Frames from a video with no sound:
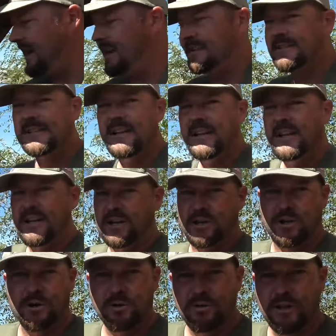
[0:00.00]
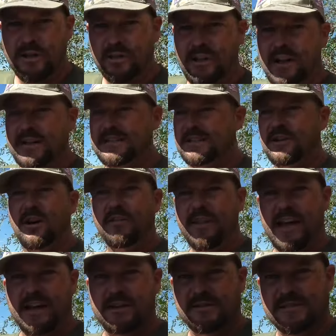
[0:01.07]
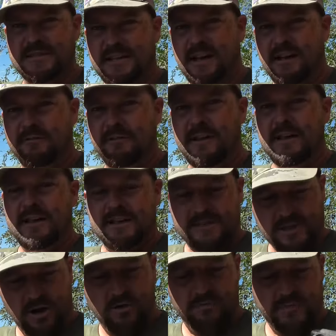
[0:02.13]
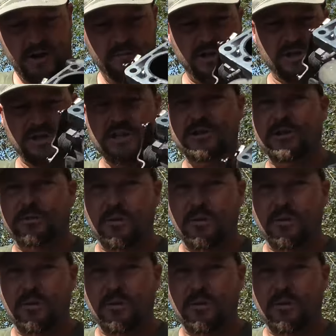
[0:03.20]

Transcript: lines and cooling lines and all that good stuff. So I'm going to change